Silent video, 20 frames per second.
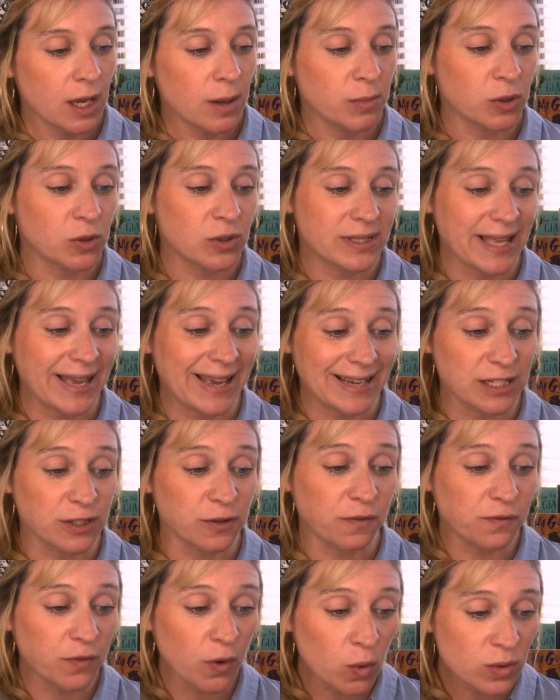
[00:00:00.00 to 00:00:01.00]
because they had to
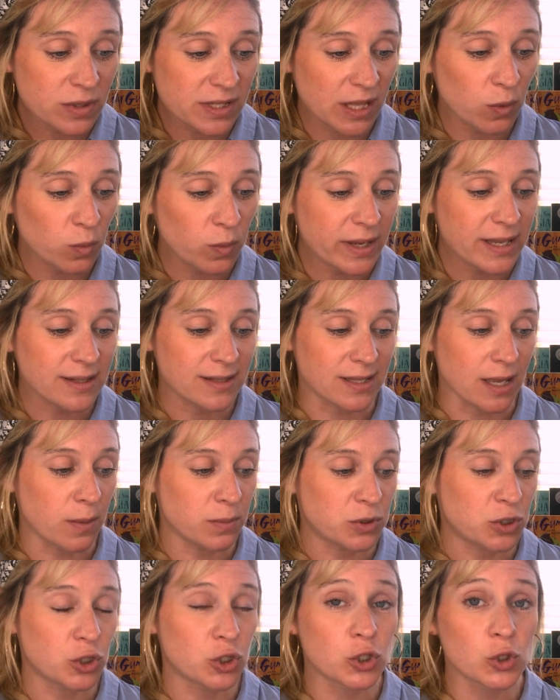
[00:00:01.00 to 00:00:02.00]
fold their wings
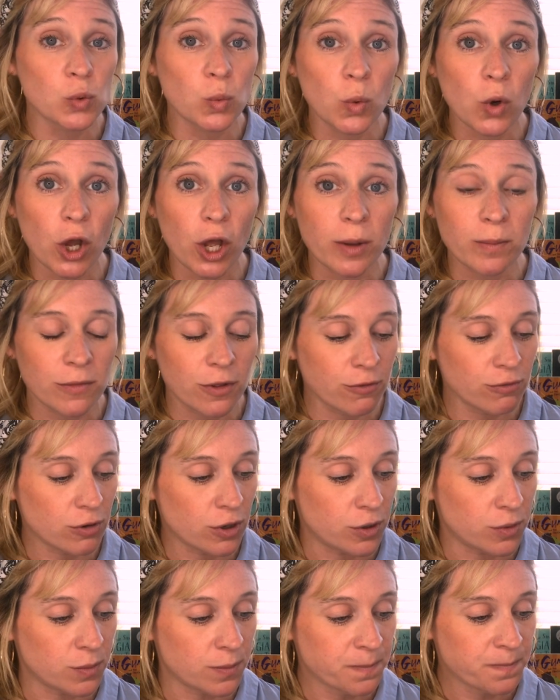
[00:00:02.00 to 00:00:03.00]
up to squirm
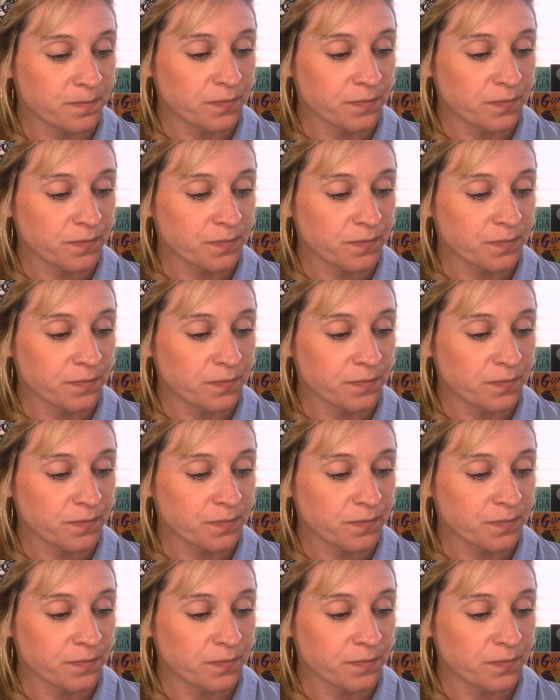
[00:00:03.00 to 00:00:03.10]
through.